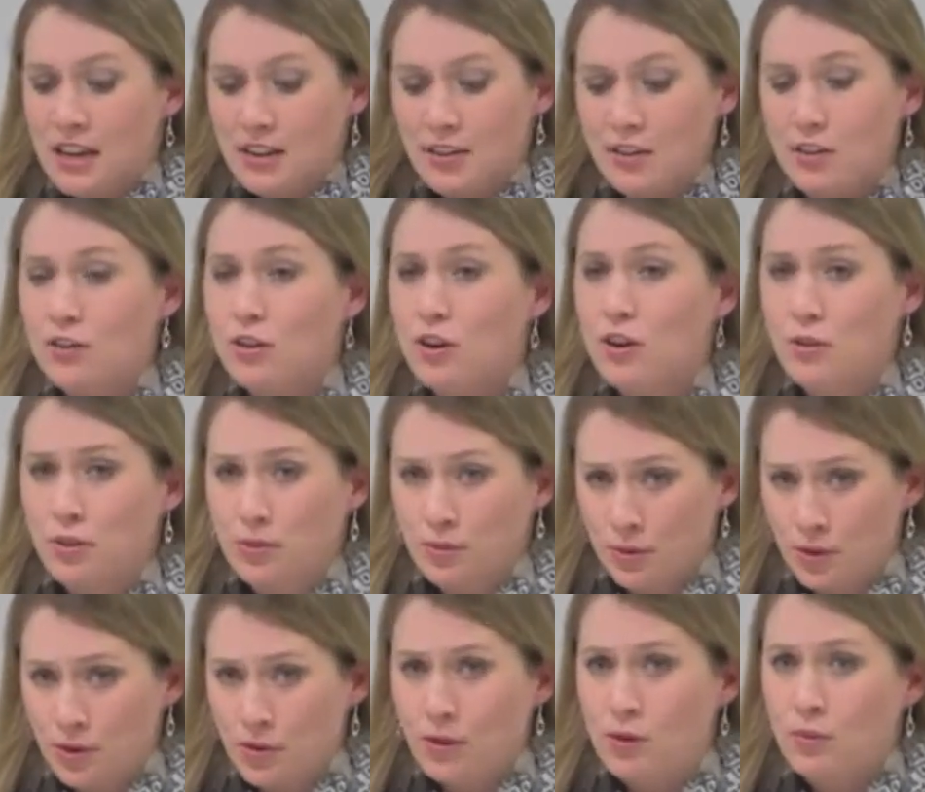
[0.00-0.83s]
they'll go
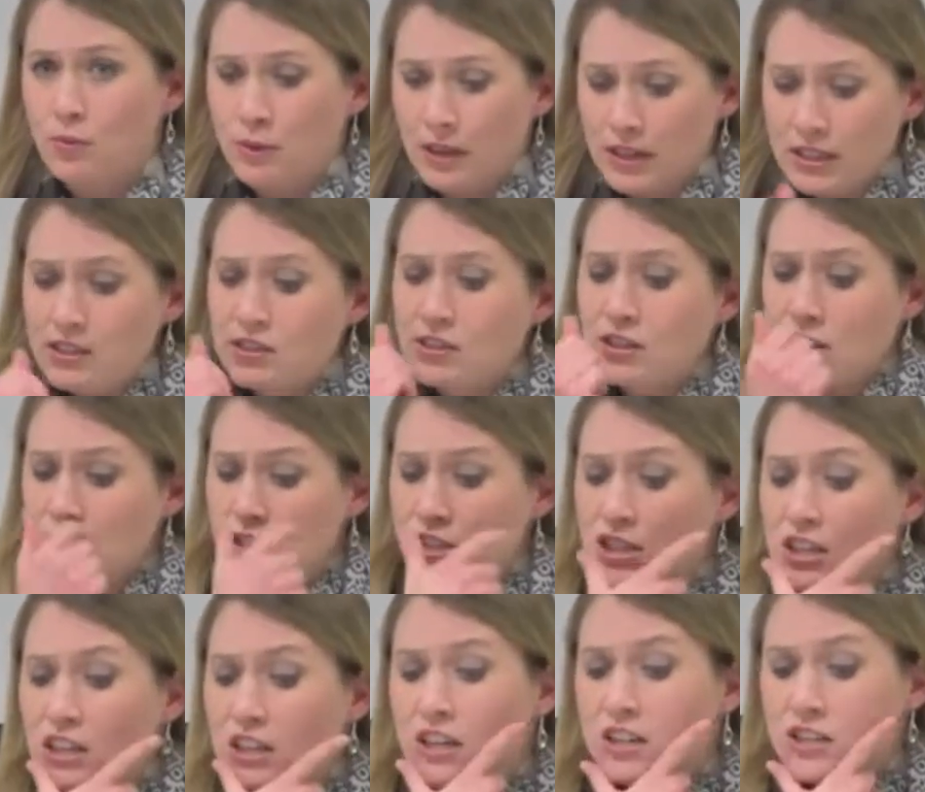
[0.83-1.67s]
through and
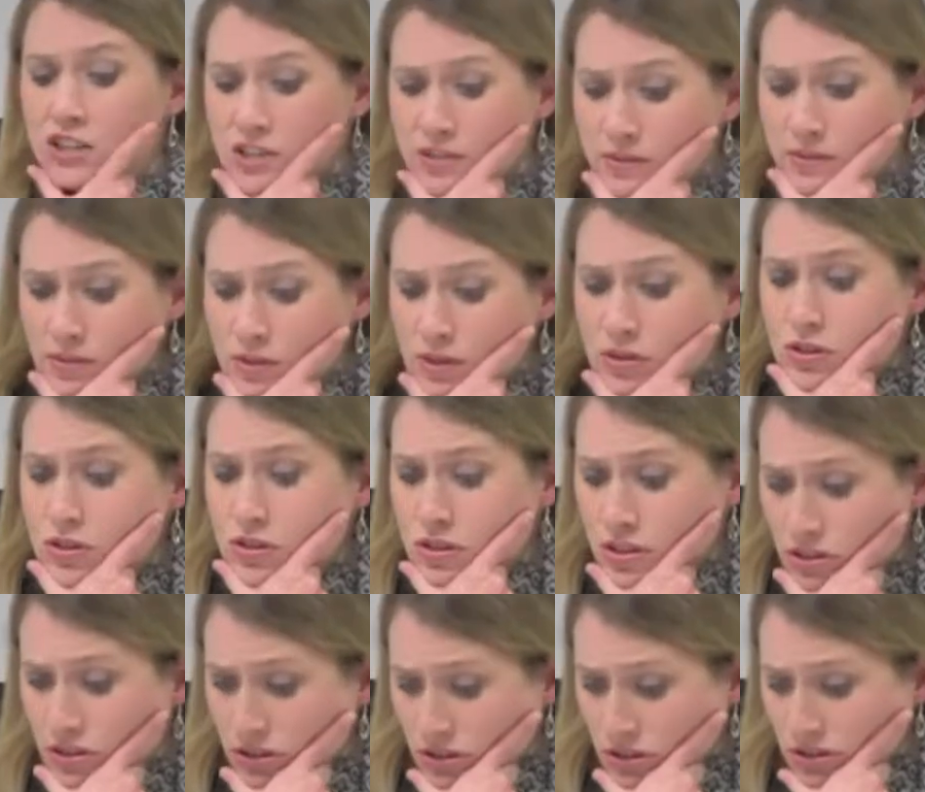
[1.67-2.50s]
research each of those
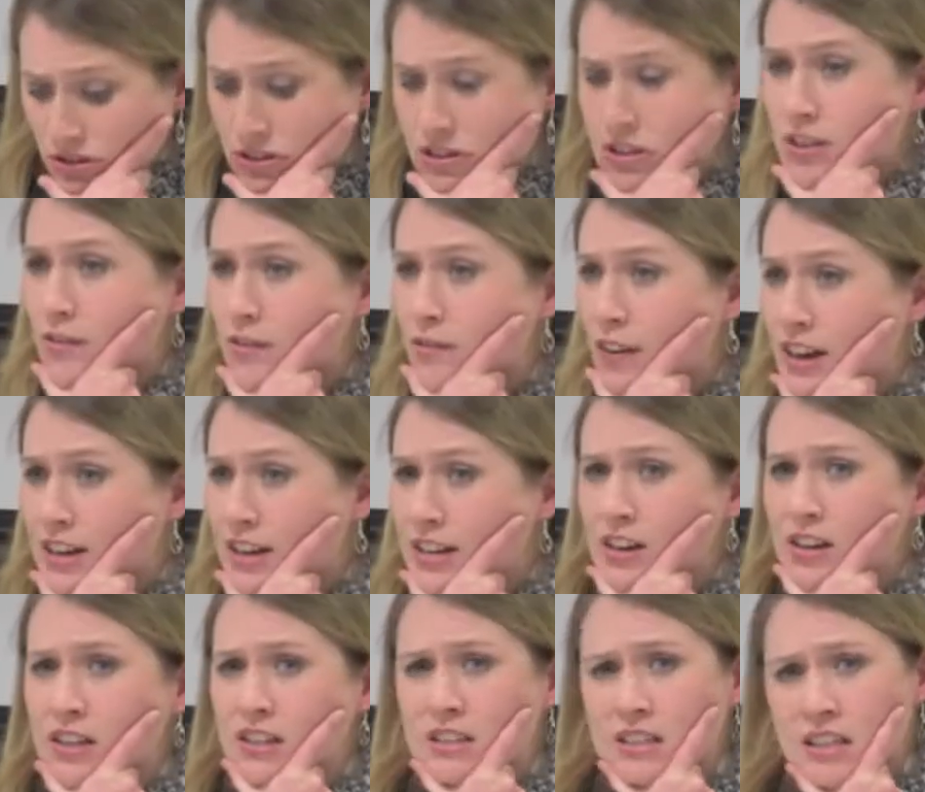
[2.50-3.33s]
circles to
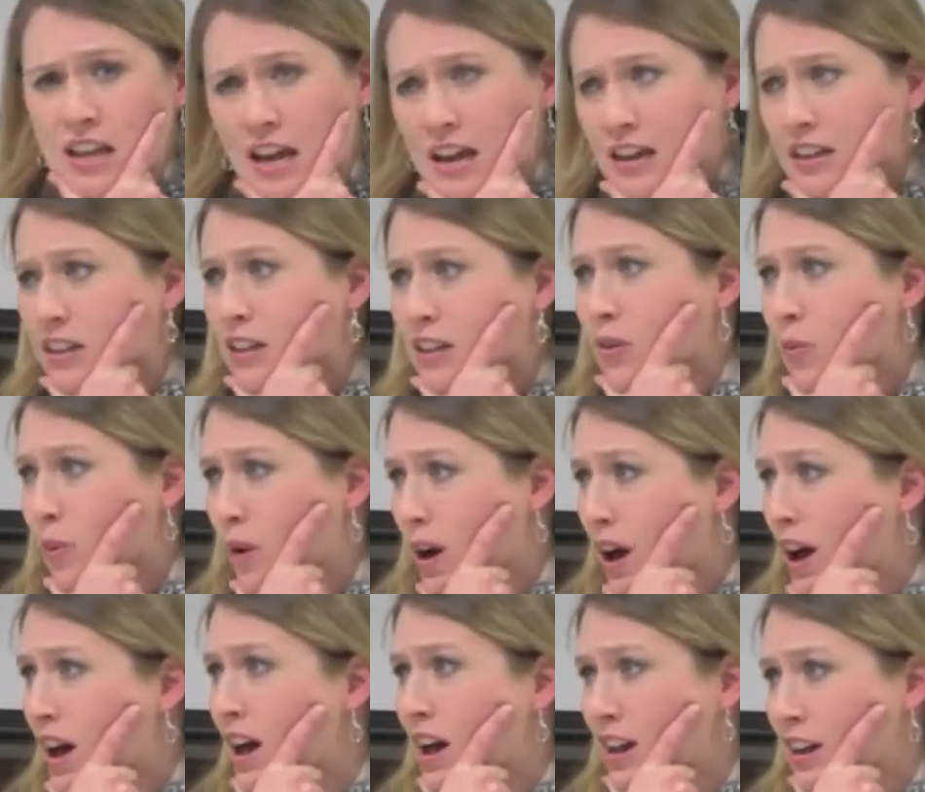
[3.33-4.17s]
find out exactly
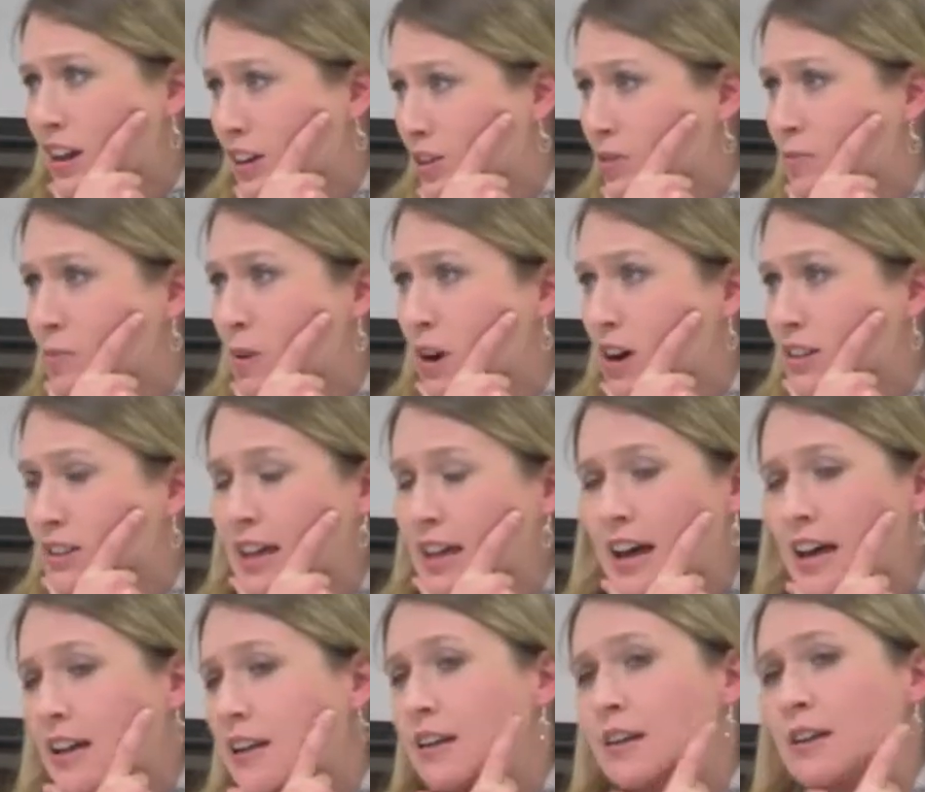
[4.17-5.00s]
why you marked
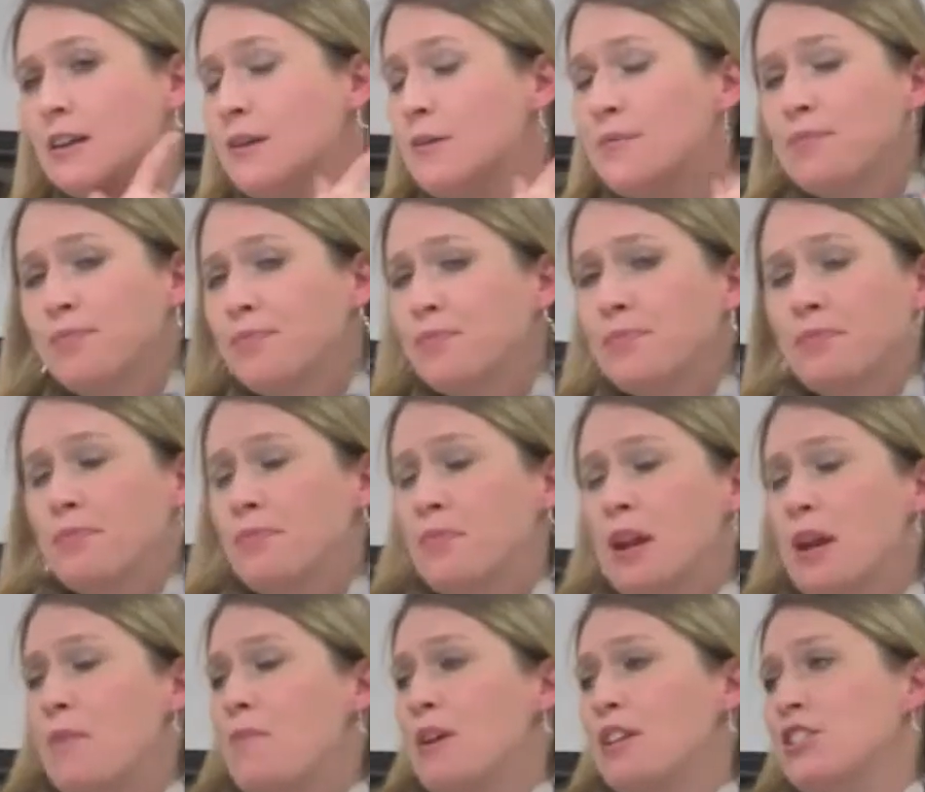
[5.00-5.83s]
that.
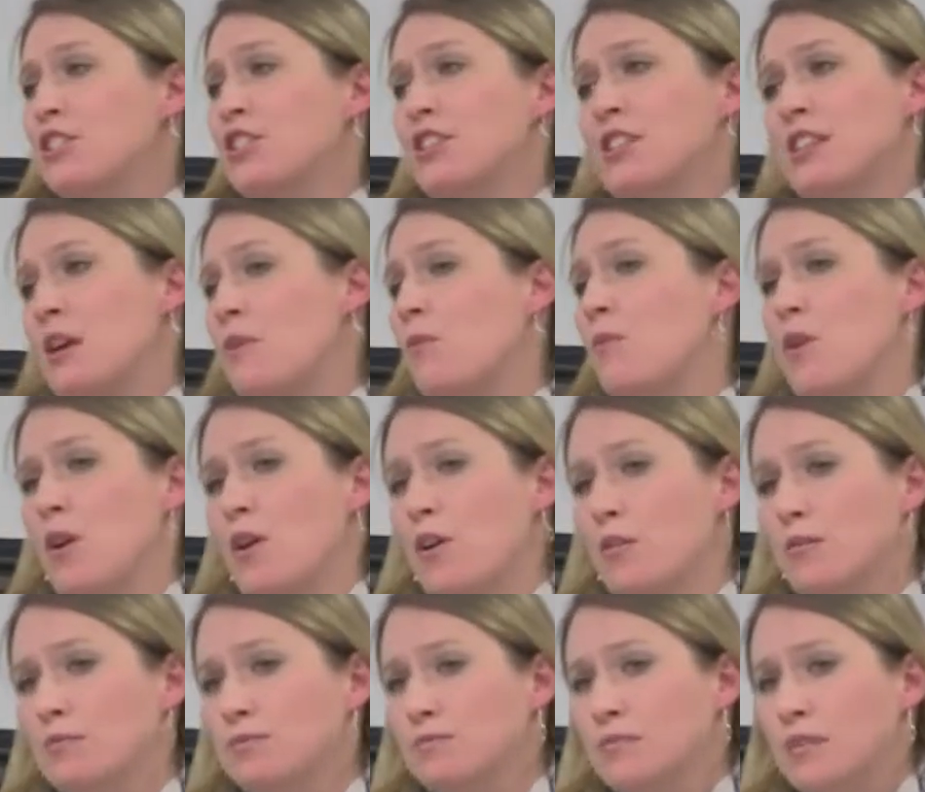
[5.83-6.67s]
But I bet you they
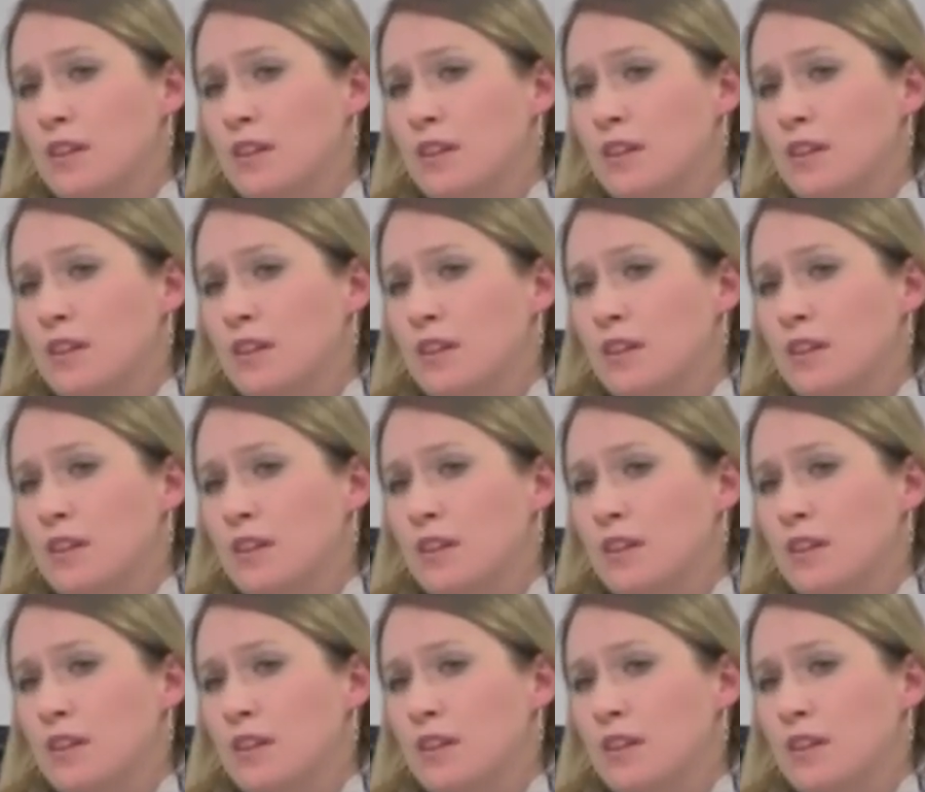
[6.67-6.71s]
won't.